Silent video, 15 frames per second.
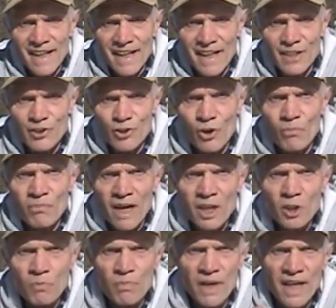it's not
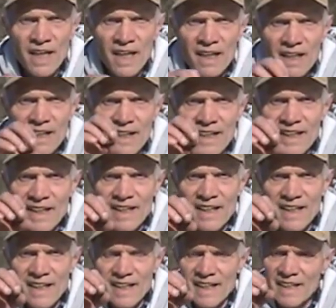much bigger
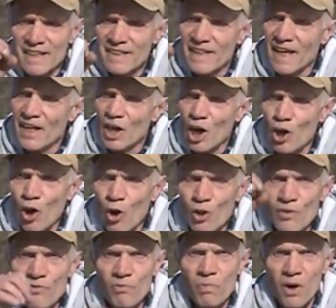than a
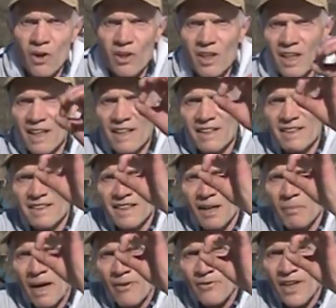golf ball,
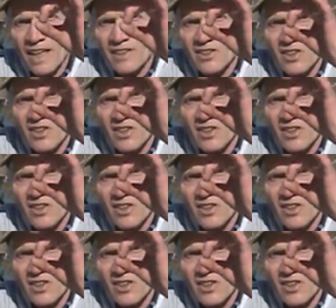about that